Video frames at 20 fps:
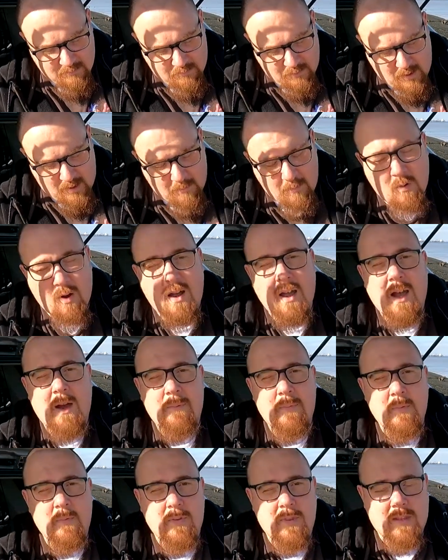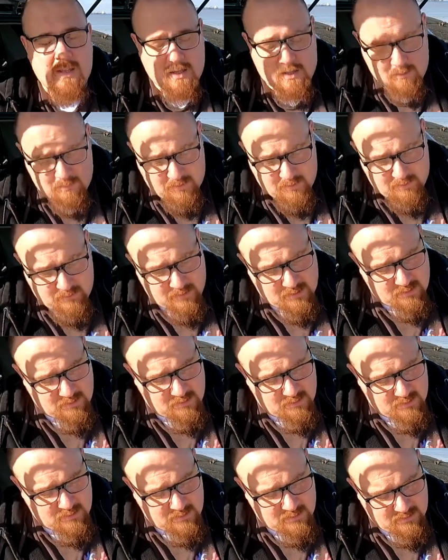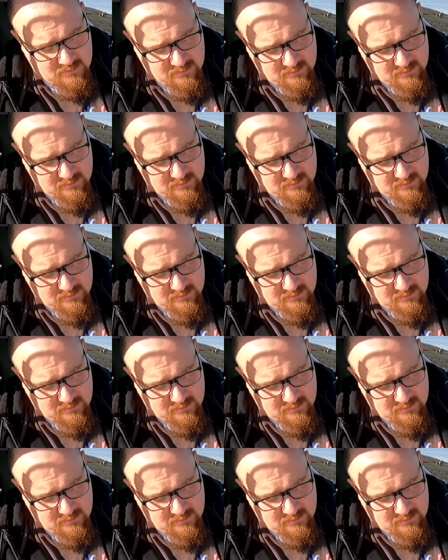But I'm quite happy with the calabrese actually.